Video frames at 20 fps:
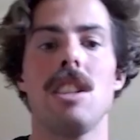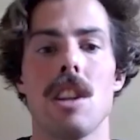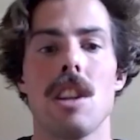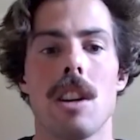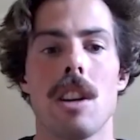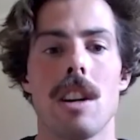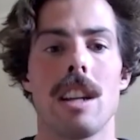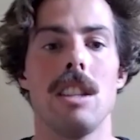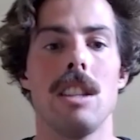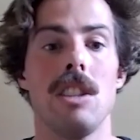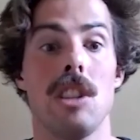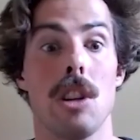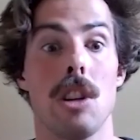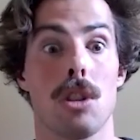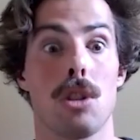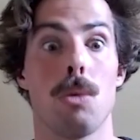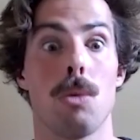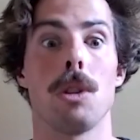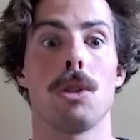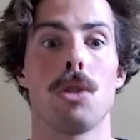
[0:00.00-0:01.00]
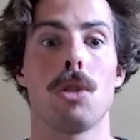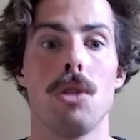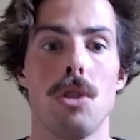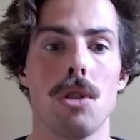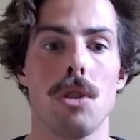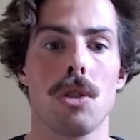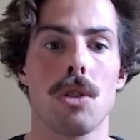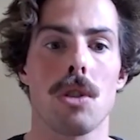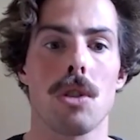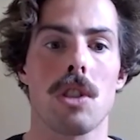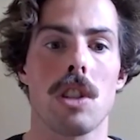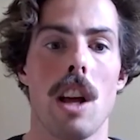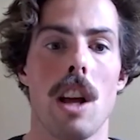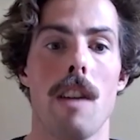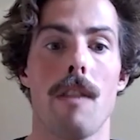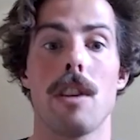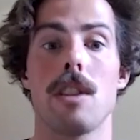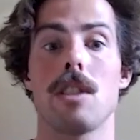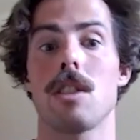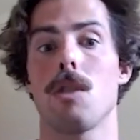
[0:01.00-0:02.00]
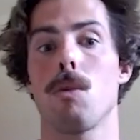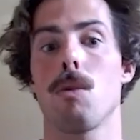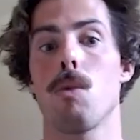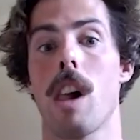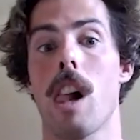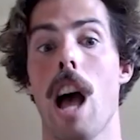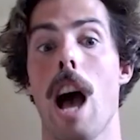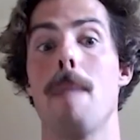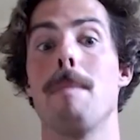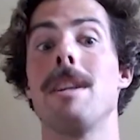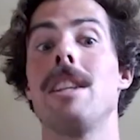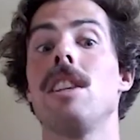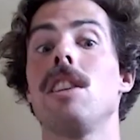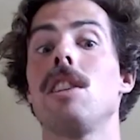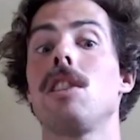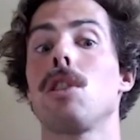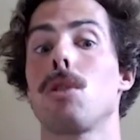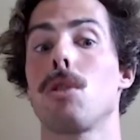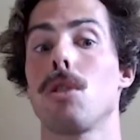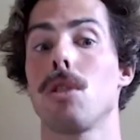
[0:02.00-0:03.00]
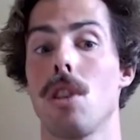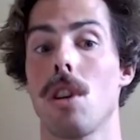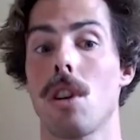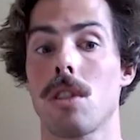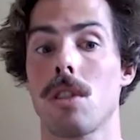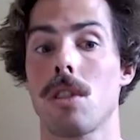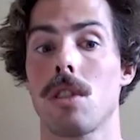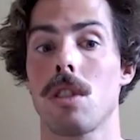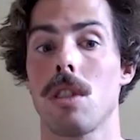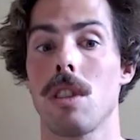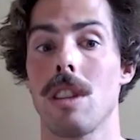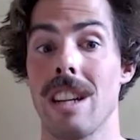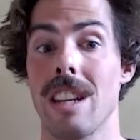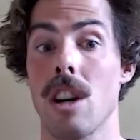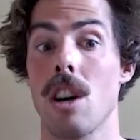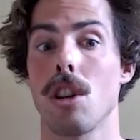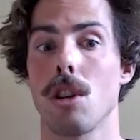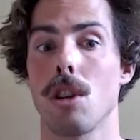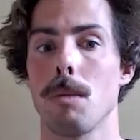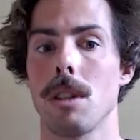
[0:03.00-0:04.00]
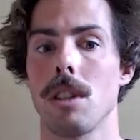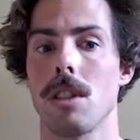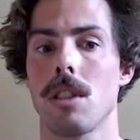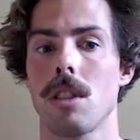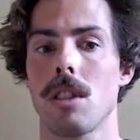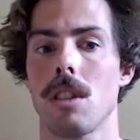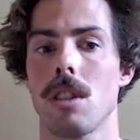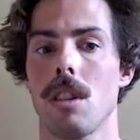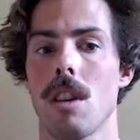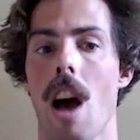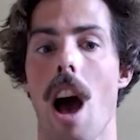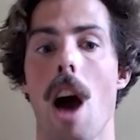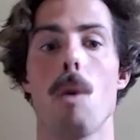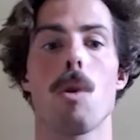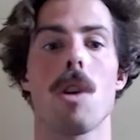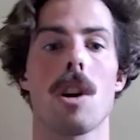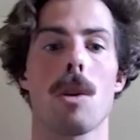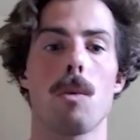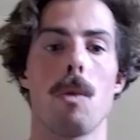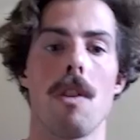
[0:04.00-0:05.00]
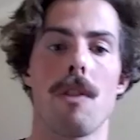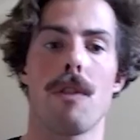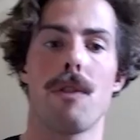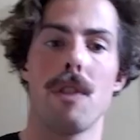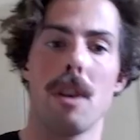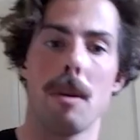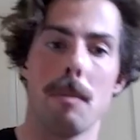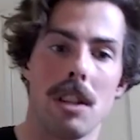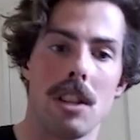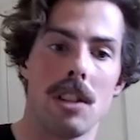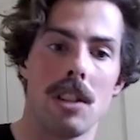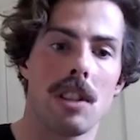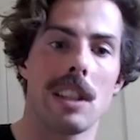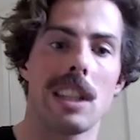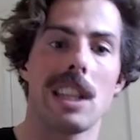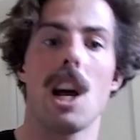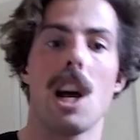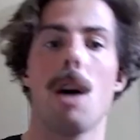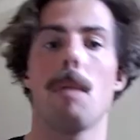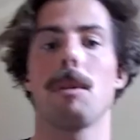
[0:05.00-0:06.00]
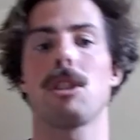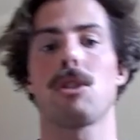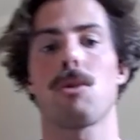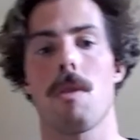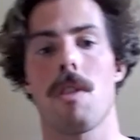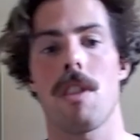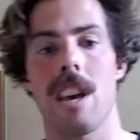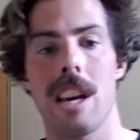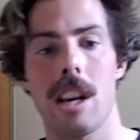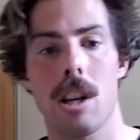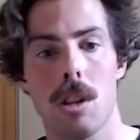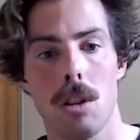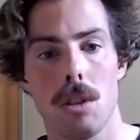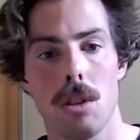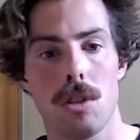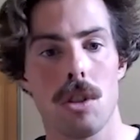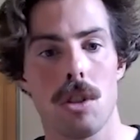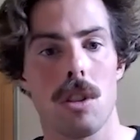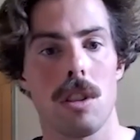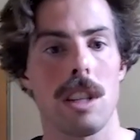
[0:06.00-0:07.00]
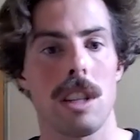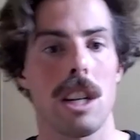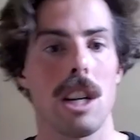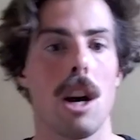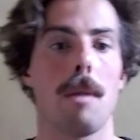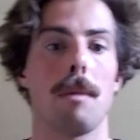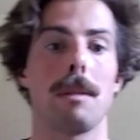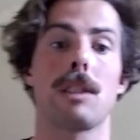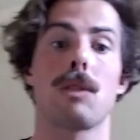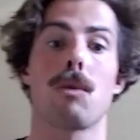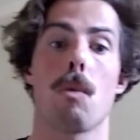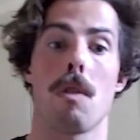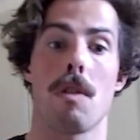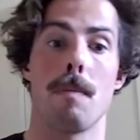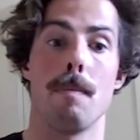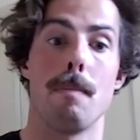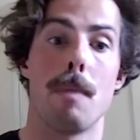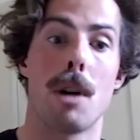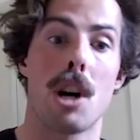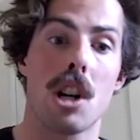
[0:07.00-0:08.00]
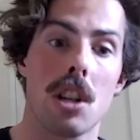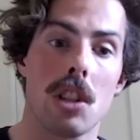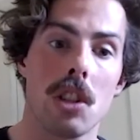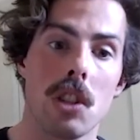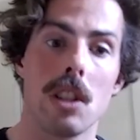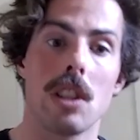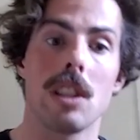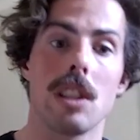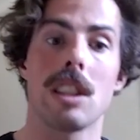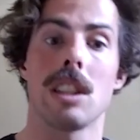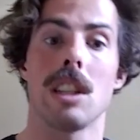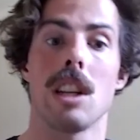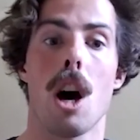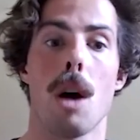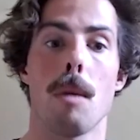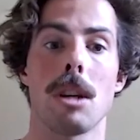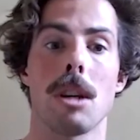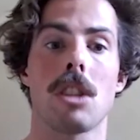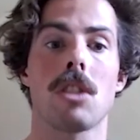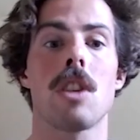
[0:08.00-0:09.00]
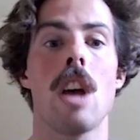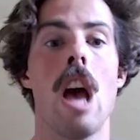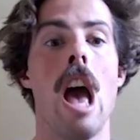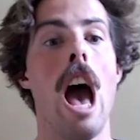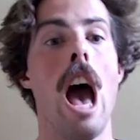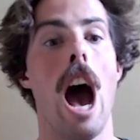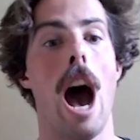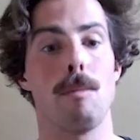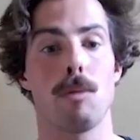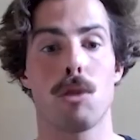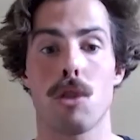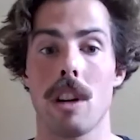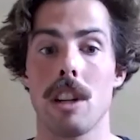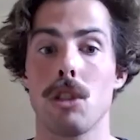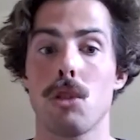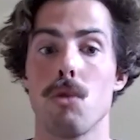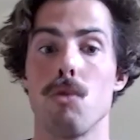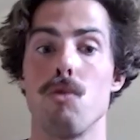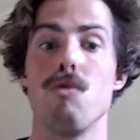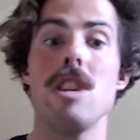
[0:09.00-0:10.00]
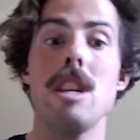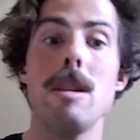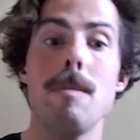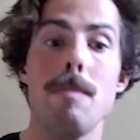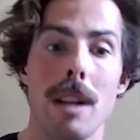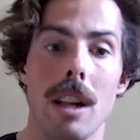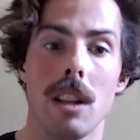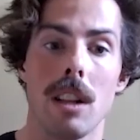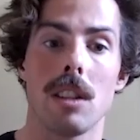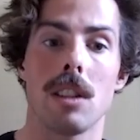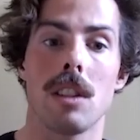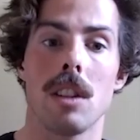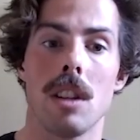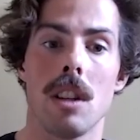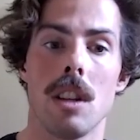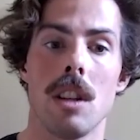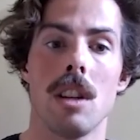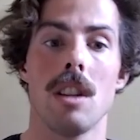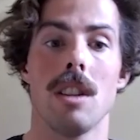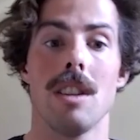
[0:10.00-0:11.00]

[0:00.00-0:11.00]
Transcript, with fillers: easier and easier to introduce yourself as well i'm an heterodox economist i work with feminist economics with ecological economics with marxian economics i'm trying to rebuild